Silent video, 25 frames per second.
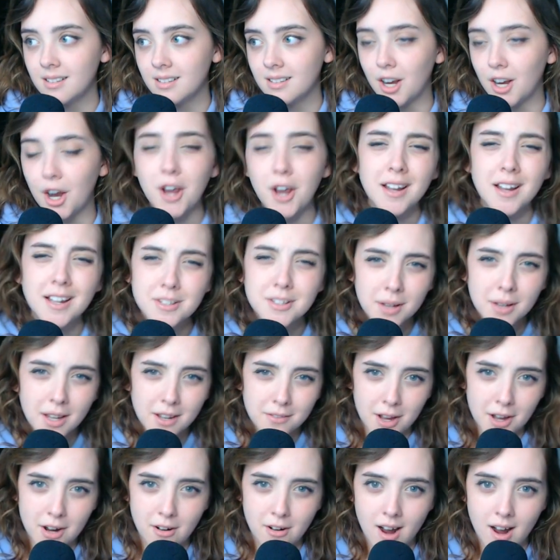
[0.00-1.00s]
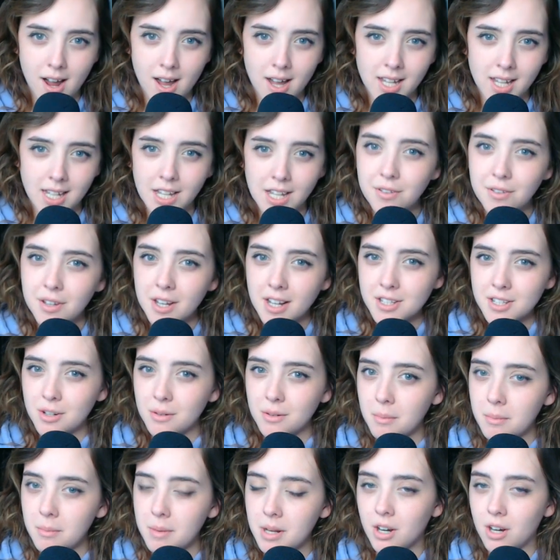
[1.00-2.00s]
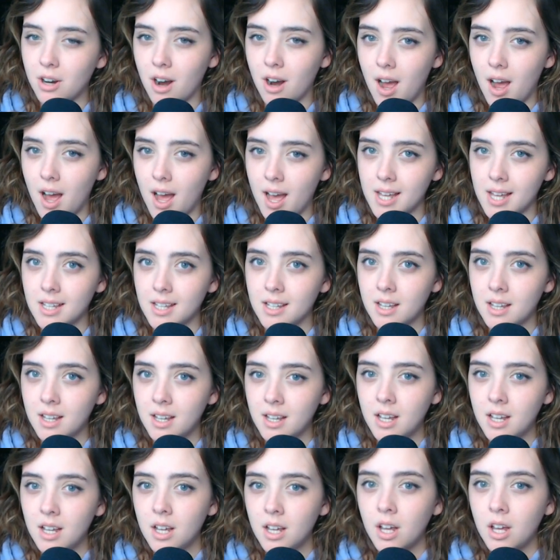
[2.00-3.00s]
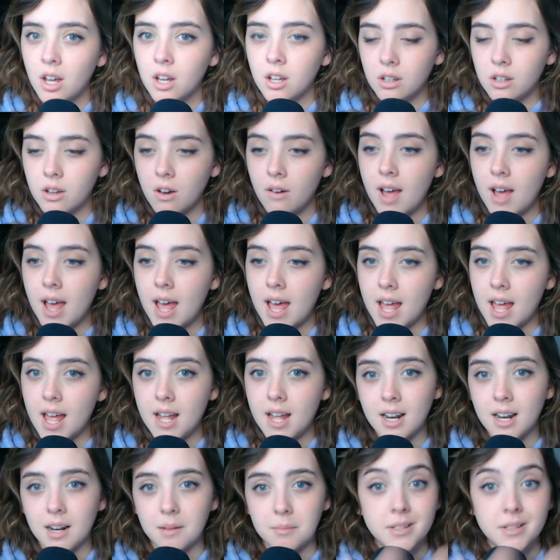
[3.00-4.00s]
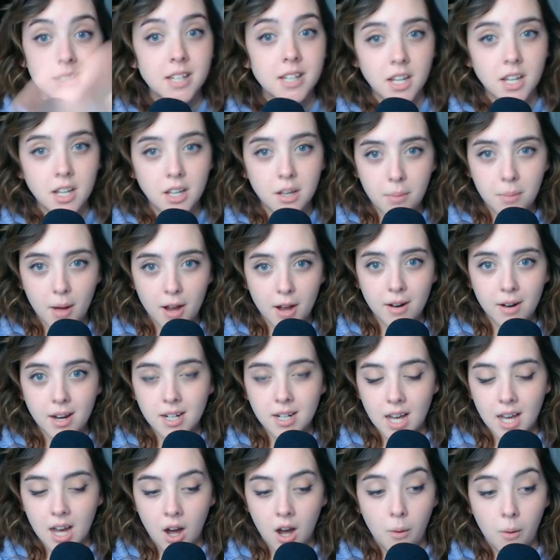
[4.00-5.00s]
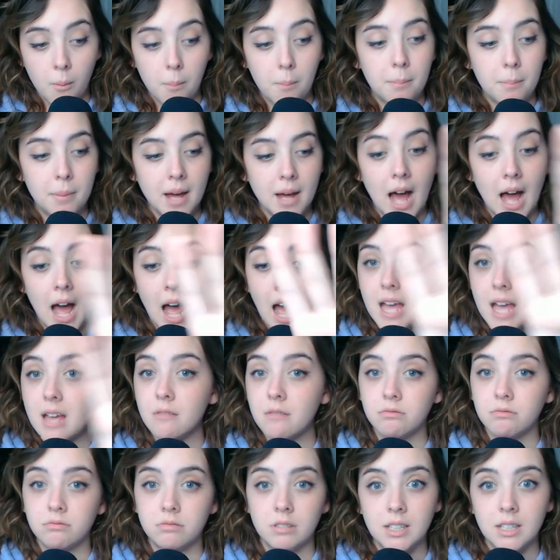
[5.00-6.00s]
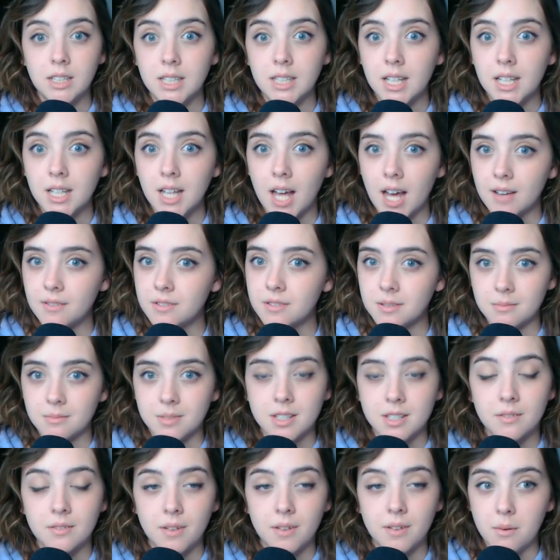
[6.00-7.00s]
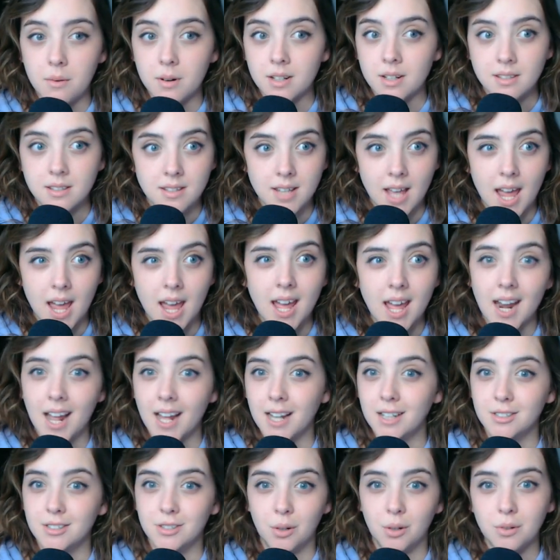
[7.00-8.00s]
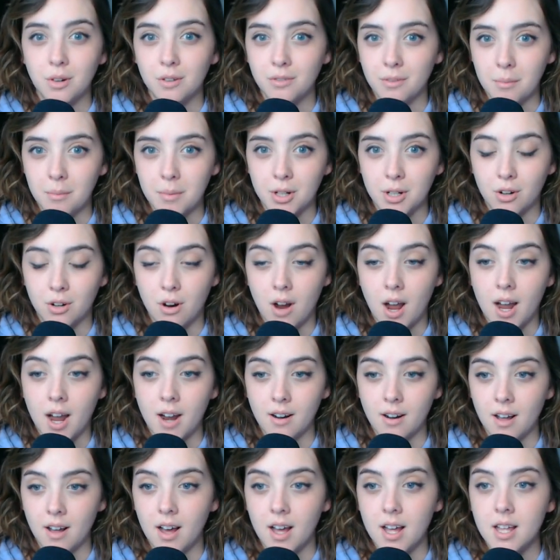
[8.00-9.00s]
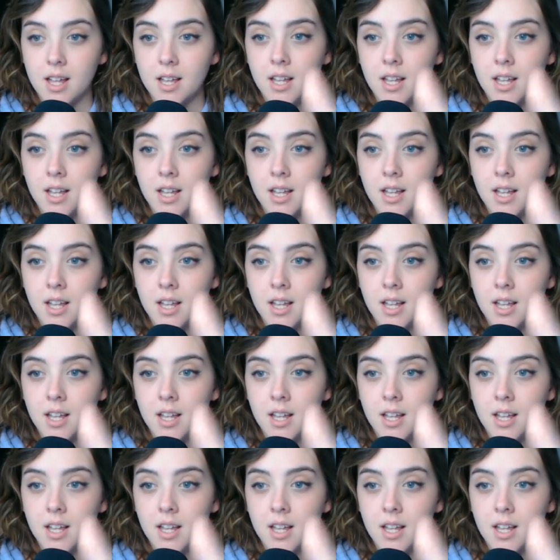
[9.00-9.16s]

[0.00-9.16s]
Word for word: Are you guys okay if I cry? If you guys don't want me to cry, go ahead and I'm going to tell you goodbye right now. But I really, I have some stuff I want to say and I don't know if I'm going to cry or not.